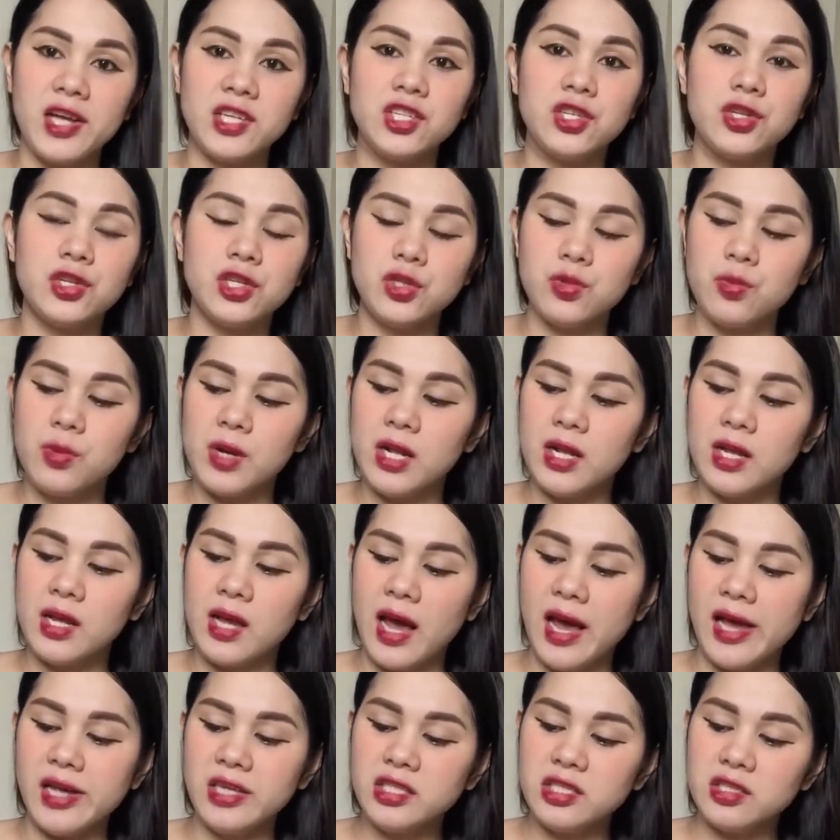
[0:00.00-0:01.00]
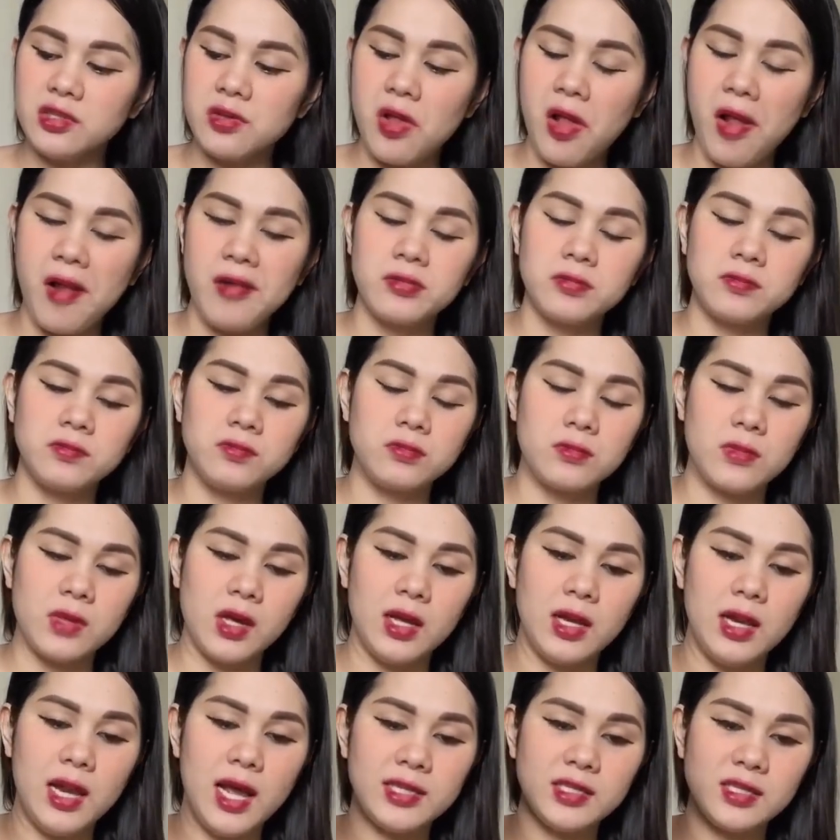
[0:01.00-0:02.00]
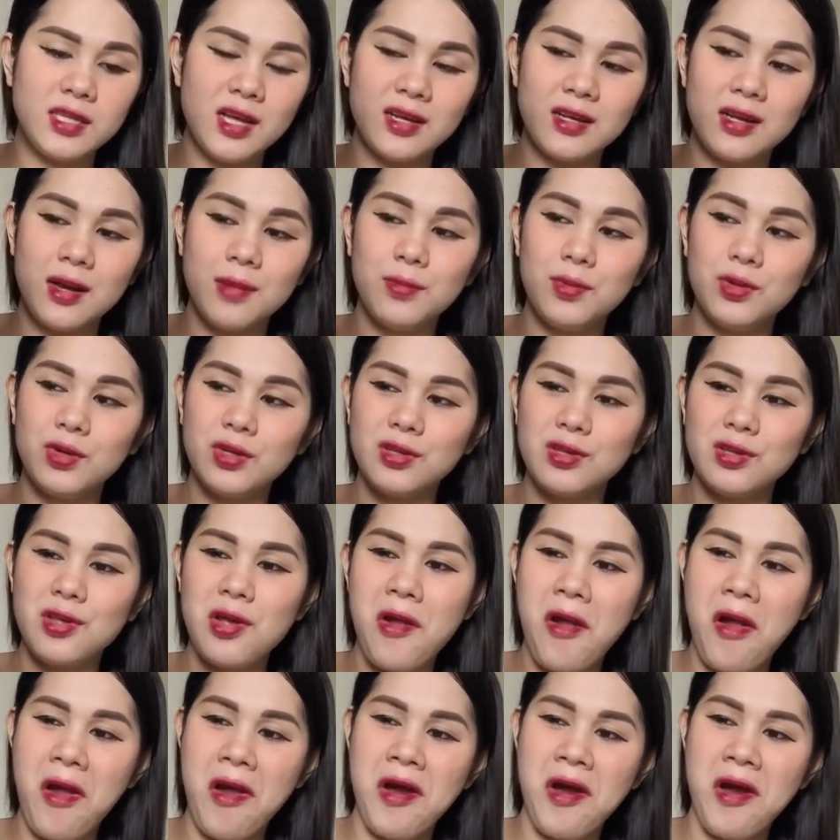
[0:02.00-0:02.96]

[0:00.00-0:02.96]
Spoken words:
As usual guys, last ang gamot.